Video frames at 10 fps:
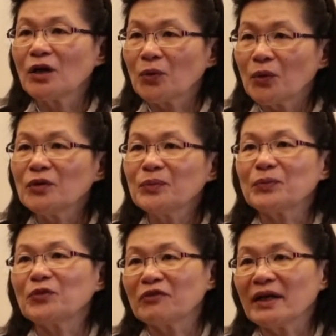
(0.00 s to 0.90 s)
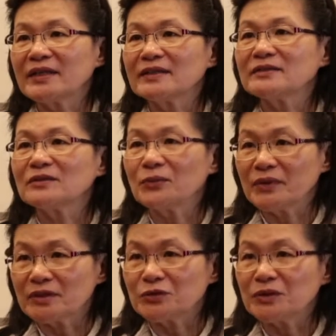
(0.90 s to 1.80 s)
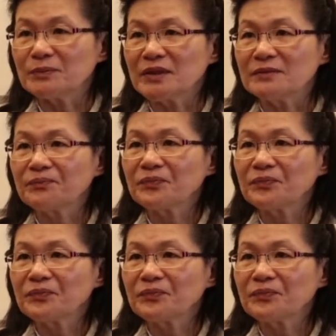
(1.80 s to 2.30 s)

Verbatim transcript: will be provided with the treatment.